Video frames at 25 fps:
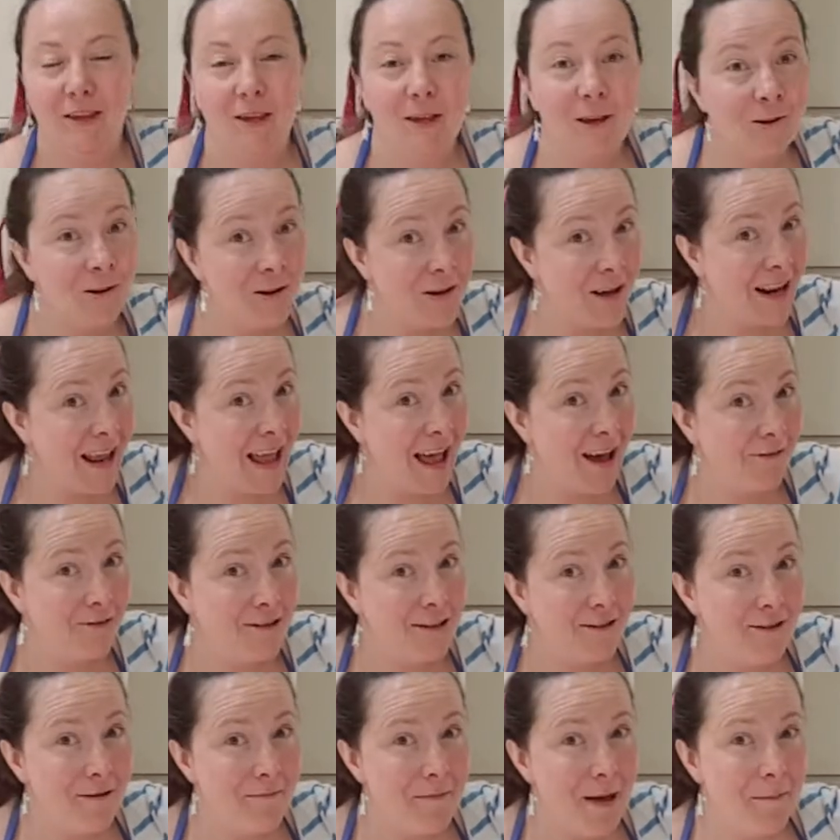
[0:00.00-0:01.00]
You're going to have
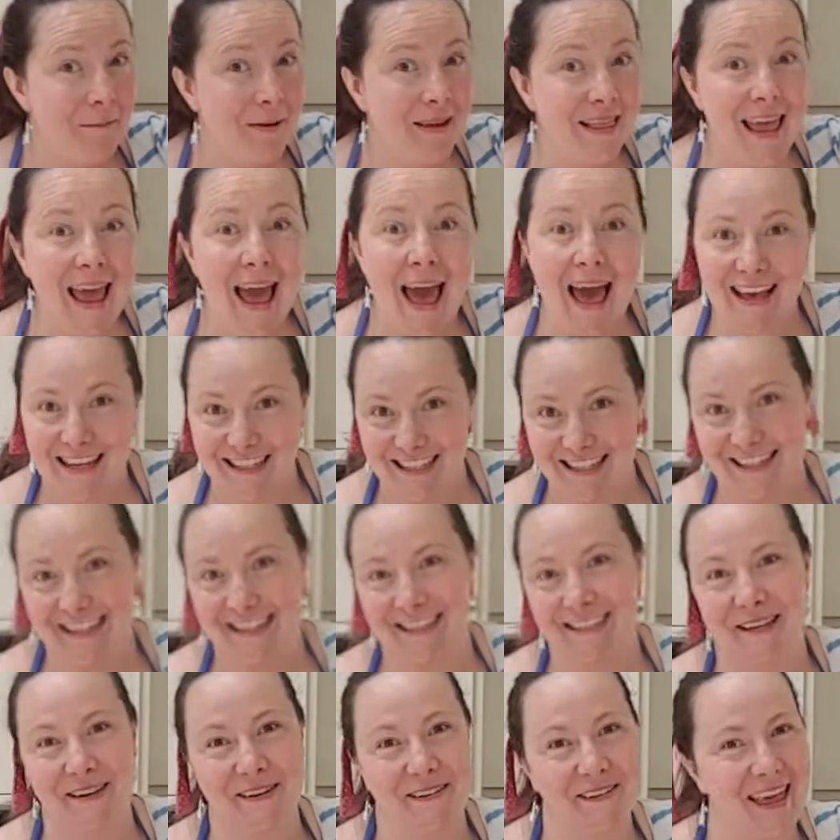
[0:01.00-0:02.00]
to remember the
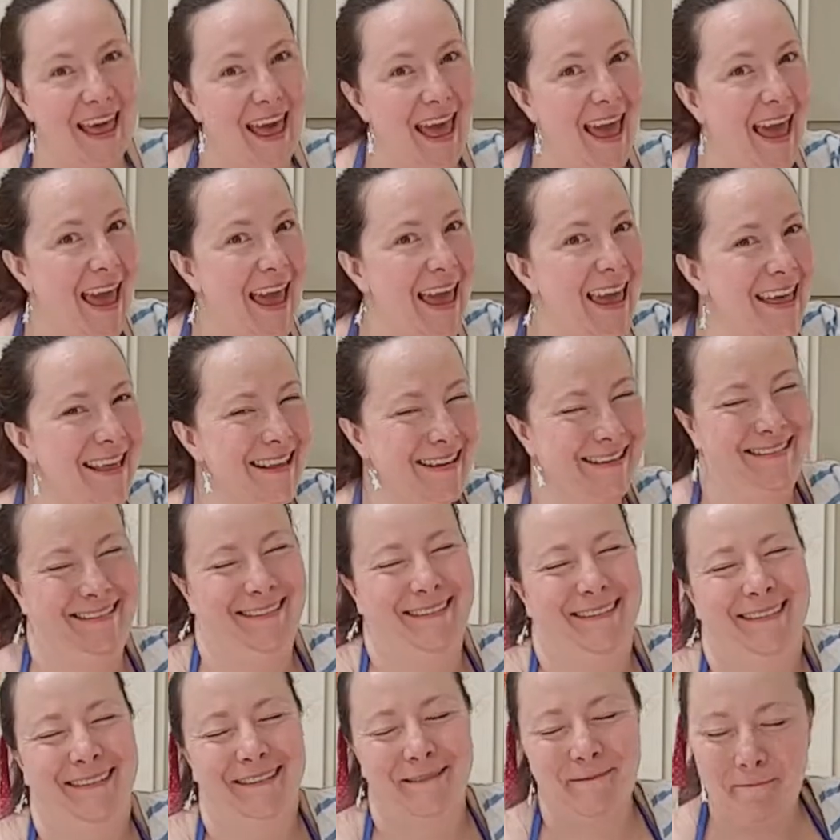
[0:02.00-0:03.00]
actions, okay?
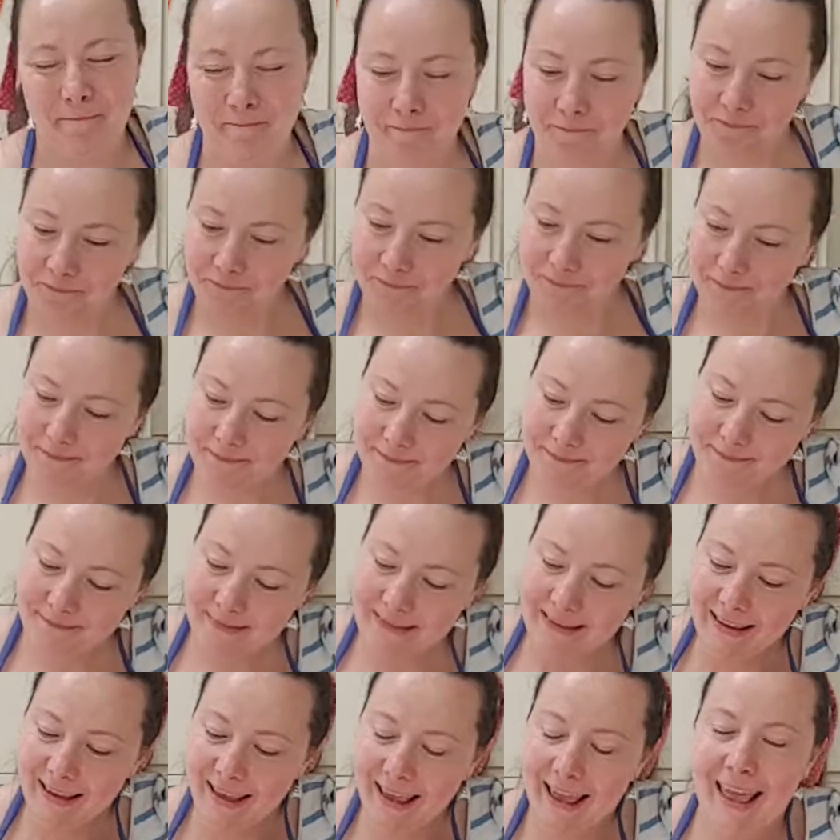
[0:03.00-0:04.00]

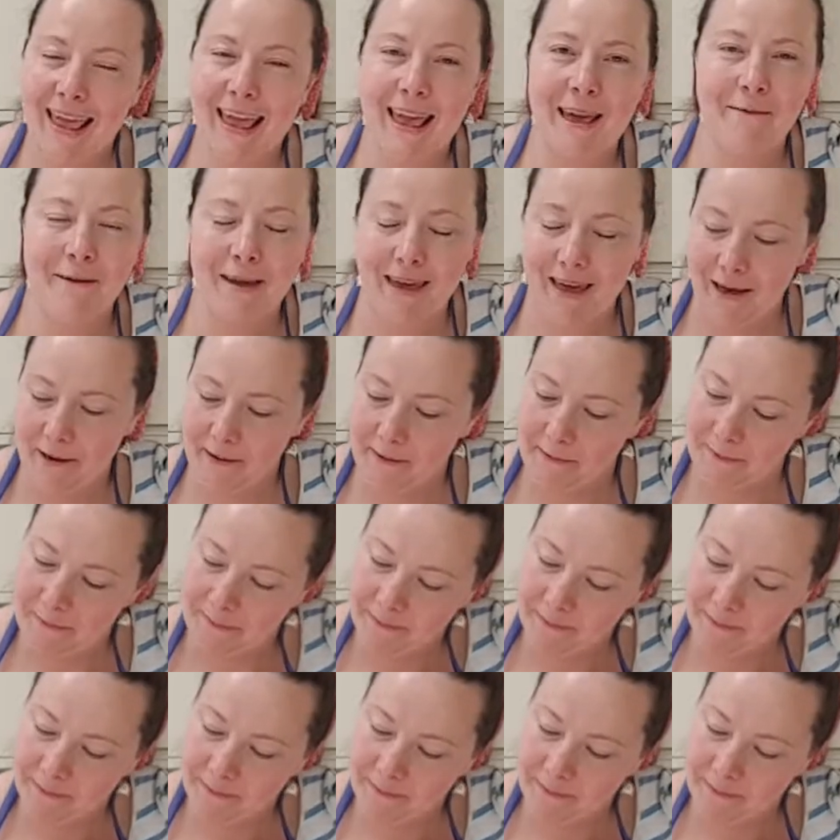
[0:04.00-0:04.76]
Here we go.